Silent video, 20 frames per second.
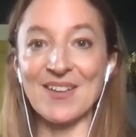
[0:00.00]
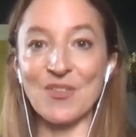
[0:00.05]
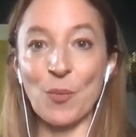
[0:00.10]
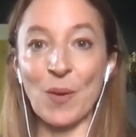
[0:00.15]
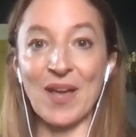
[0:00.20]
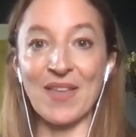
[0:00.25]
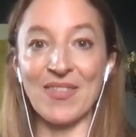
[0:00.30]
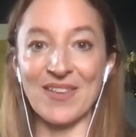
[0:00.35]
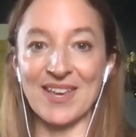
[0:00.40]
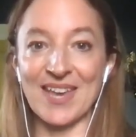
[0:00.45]
And
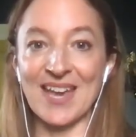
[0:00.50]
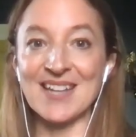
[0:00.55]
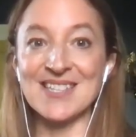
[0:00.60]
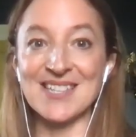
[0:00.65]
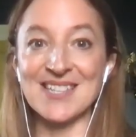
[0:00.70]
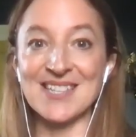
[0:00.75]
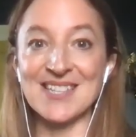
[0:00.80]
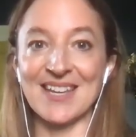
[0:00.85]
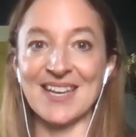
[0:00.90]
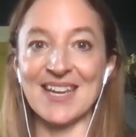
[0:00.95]
that's where
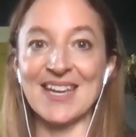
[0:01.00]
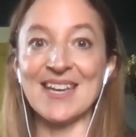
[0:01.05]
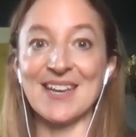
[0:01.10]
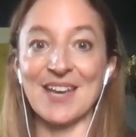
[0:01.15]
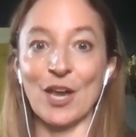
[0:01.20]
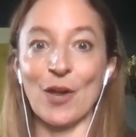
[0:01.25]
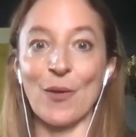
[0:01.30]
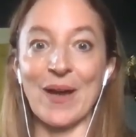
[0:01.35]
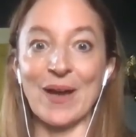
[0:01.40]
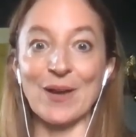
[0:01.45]
the getting
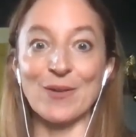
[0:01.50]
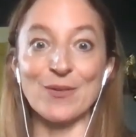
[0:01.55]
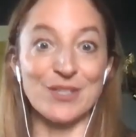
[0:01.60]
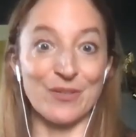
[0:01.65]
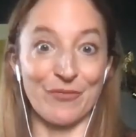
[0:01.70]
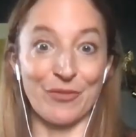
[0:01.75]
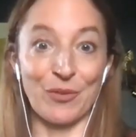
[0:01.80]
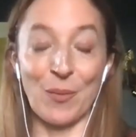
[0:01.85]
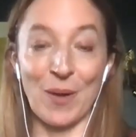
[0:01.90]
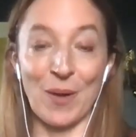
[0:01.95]
the ego
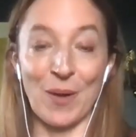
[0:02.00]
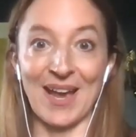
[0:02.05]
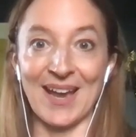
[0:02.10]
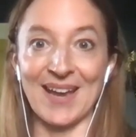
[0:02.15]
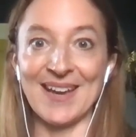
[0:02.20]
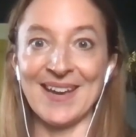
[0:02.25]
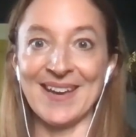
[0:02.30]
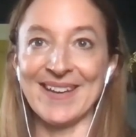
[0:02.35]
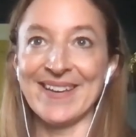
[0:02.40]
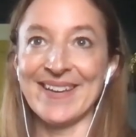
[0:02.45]
out of the
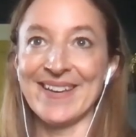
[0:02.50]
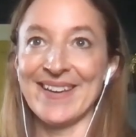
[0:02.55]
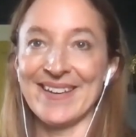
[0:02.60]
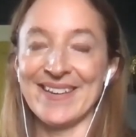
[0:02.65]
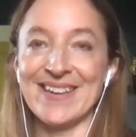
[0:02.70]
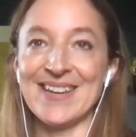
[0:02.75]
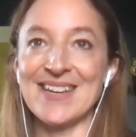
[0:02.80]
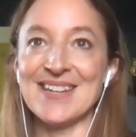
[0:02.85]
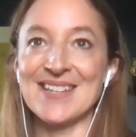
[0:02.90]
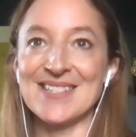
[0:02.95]
way
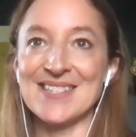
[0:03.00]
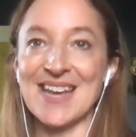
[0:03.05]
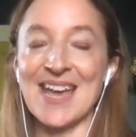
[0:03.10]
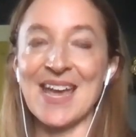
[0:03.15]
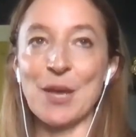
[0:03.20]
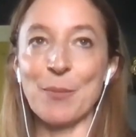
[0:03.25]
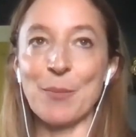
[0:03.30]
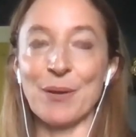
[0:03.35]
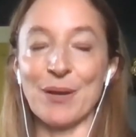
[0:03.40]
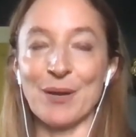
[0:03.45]

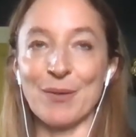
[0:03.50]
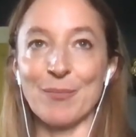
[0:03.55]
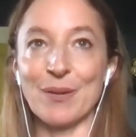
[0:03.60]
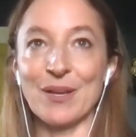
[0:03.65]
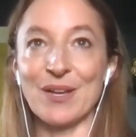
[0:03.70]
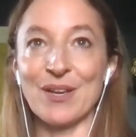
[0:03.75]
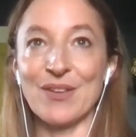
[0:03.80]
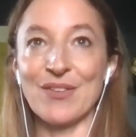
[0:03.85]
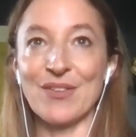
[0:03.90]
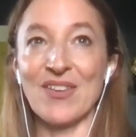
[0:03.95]
needs to
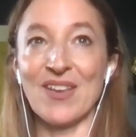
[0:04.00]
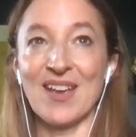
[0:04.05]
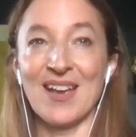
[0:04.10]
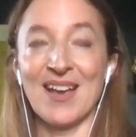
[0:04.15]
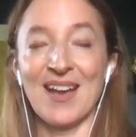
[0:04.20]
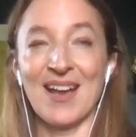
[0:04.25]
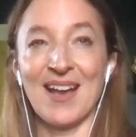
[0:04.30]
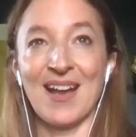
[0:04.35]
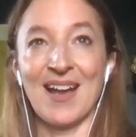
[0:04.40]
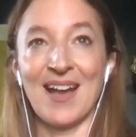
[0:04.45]
happen,
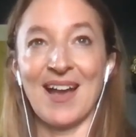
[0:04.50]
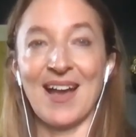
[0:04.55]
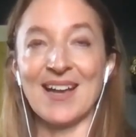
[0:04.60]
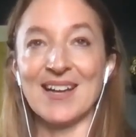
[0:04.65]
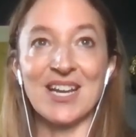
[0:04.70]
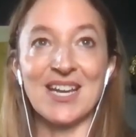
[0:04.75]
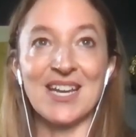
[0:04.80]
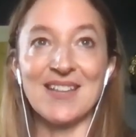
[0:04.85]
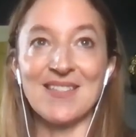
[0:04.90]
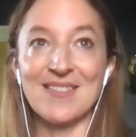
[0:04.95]
because
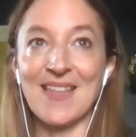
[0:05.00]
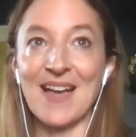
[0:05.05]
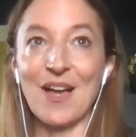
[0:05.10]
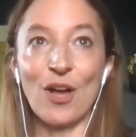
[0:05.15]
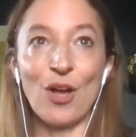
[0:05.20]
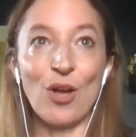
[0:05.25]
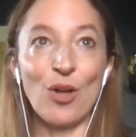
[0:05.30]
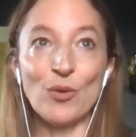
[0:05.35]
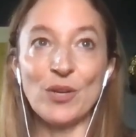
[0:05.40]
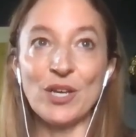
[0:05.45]

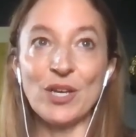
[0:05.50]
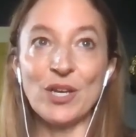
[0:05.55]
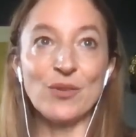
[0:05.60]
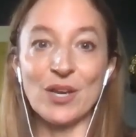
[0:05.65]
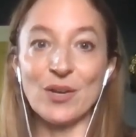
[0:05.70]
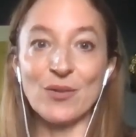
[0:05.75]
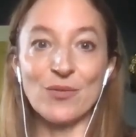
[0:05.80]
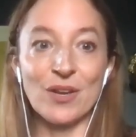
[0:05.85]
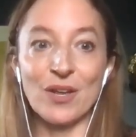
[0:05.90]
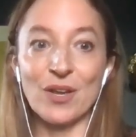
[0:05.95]
actually that
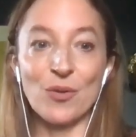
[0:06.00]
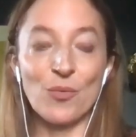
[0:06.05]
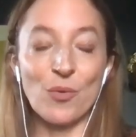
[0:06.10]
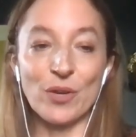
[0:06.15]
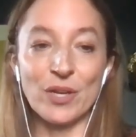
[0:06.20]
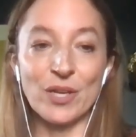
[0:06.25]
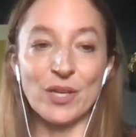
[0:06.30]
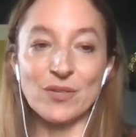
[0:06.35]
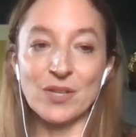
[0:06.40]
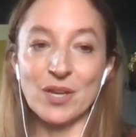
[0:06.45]
whole you don't
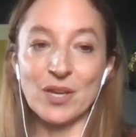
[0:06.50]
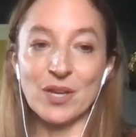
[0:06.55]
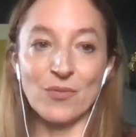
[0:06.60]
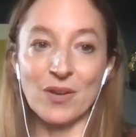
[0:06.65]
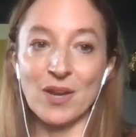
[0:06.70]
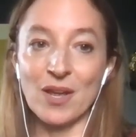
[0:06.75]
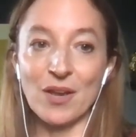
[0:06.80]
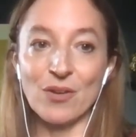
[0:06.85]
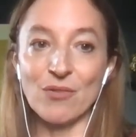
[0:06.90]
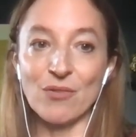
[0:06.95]
know what
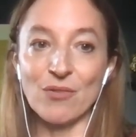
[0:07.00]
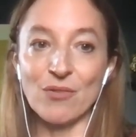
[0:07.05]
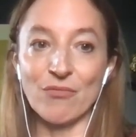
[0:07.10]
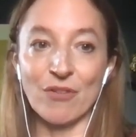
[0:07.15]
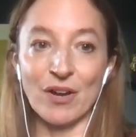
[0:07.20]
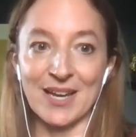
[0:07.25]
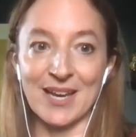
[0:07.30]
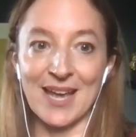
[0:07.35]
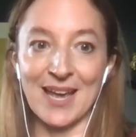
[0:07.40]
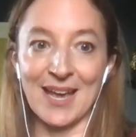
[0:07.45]
you don't
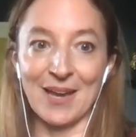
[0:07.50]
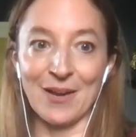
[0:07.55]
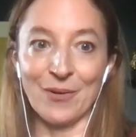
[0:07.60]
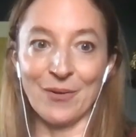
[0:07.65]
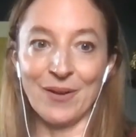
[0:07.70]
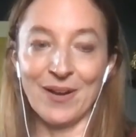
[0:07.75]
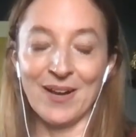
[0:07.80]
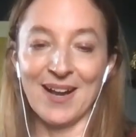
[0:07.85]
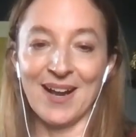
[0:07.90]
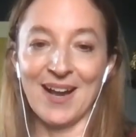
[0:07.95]
know right
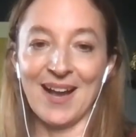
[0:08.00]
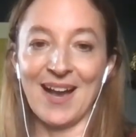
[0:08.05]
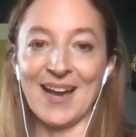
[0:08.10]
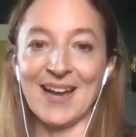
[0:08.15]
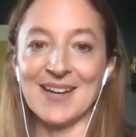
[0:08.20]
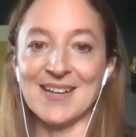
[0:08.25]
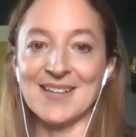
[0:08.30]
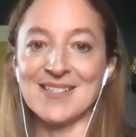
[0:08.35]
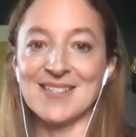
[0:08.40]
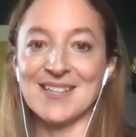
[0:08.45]
now,
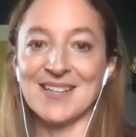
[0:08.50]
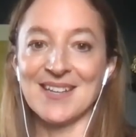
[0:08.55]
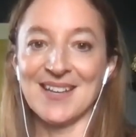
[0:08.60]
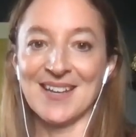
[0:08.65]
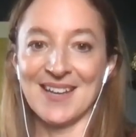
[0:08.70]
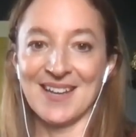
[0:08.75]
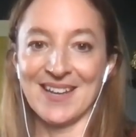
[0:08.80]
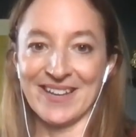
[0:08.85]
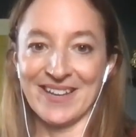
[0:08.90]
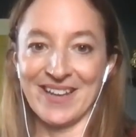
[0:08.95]

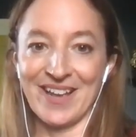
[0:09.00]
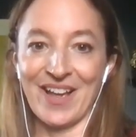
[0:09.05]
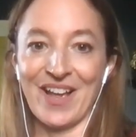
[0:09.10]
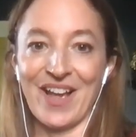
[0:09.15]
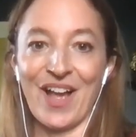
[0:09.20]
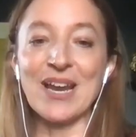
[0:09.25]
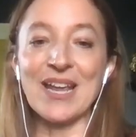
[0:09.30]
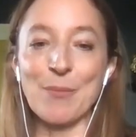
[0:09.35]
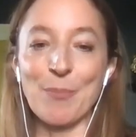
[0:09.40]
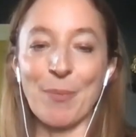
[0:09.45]
and
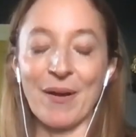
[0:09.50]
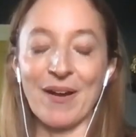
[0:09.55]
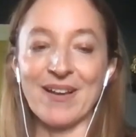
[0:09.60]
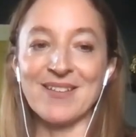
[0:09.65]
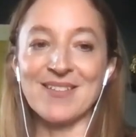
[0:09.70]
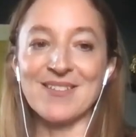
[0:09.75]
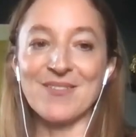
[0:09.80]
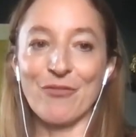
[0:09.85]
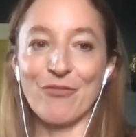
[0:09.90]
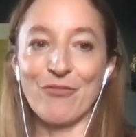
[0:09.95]
only
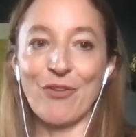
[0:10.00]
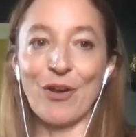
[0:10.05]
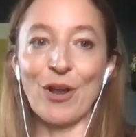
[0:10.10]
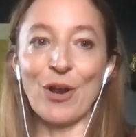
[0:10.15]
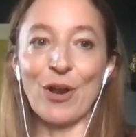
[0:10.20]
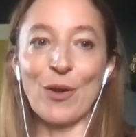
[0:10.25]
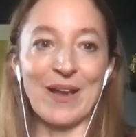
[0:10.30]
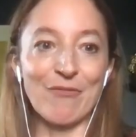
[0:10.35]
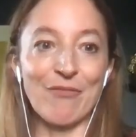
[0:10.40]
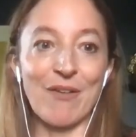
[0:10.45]
by
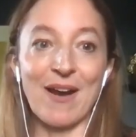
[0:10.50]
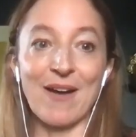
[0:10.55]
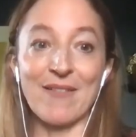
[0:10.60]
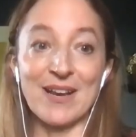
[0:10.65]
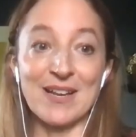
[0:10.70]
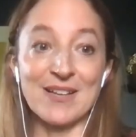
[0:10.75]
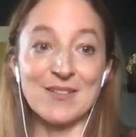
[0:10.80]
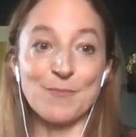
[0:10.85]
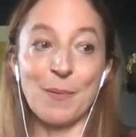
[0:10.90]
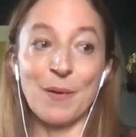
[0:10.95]

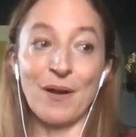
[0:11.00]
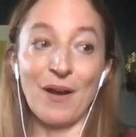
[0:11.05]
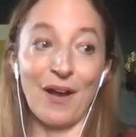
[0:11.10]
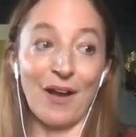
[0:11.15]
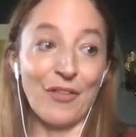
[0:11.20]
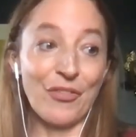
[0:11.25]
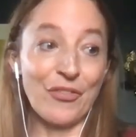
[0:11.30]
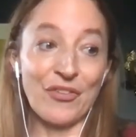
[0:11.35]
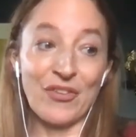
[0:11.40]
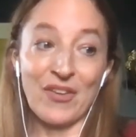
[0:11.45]
following various
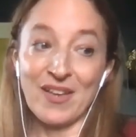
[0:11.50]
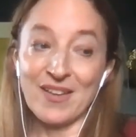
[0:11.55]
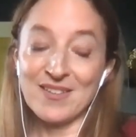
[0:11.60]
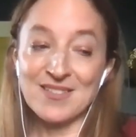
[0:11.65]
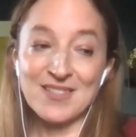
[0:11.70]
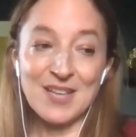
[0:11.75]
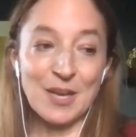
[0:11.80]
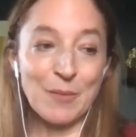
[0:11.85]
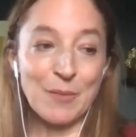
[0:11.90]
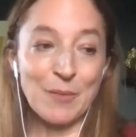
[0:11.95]

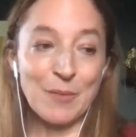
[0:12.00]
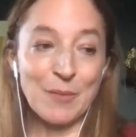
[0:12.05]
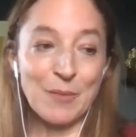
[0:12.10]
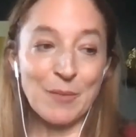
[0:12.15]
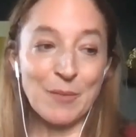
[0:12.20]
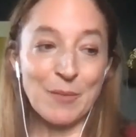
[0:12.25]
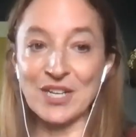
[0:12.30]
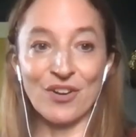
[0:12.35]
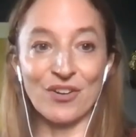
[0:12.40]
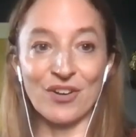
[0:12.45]
paths, some
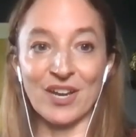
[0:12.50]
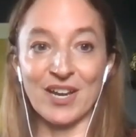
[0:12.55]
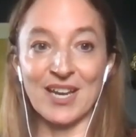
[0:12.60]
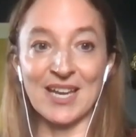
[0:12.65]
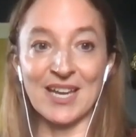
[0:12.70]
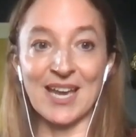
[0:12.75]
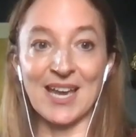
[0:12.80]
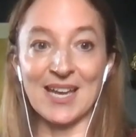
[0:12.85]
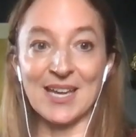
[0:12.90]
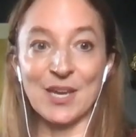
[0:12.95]
of which
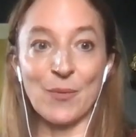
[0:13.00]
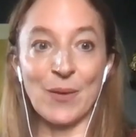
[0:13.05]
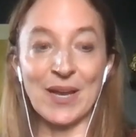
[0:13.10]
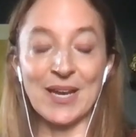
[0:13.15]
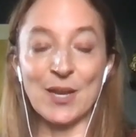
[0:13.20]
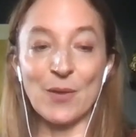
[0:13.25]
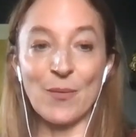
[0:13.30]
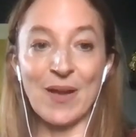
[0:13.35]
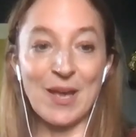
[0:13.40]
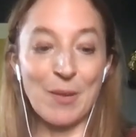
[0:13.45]
aren't going to get
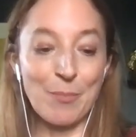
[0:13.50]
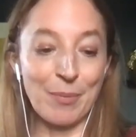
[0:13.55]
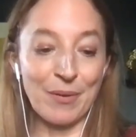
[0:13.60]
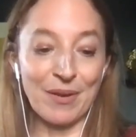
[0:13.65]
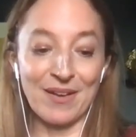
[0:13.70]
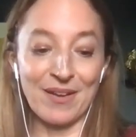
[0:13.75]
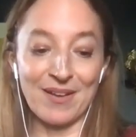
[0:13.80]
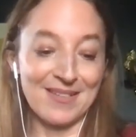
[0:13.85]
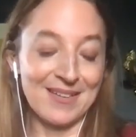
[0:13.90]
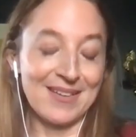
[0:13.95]
you
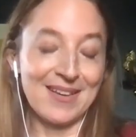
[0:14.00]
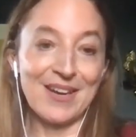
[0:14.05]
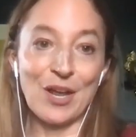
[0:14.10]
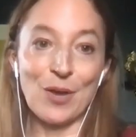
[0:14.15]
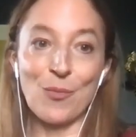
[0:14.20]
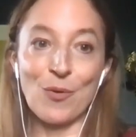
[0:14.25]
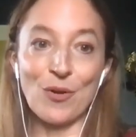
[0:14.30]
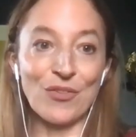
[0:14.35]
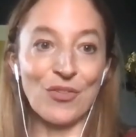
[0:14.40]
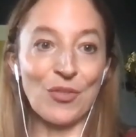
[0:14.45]
anywhere, but
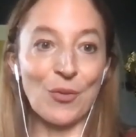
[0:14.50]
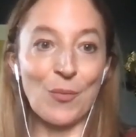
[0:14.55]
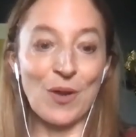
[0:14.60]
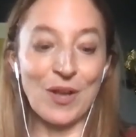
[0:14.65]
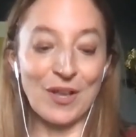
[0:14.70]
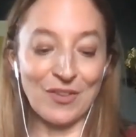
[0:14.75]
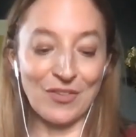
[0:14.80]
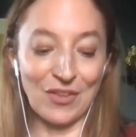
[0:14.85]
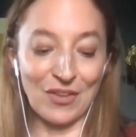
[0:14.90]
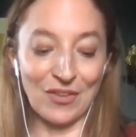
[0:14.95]

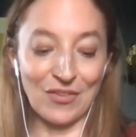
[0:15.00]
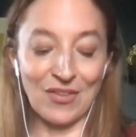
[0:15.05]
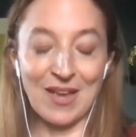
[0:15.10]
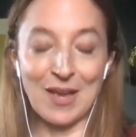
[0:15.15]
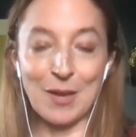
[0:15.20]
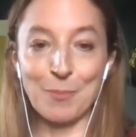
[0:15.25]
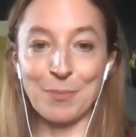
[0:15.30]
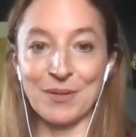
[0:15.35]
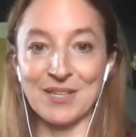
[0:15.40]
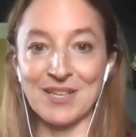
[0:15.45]
what's the worst
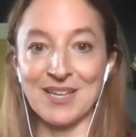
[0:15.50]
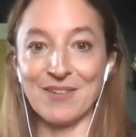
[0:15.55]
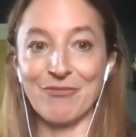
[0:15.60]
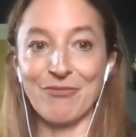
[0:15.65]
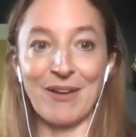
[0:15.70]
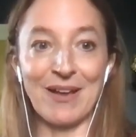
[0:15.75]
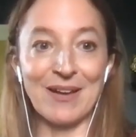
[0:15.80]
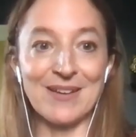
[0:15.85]
that's happened?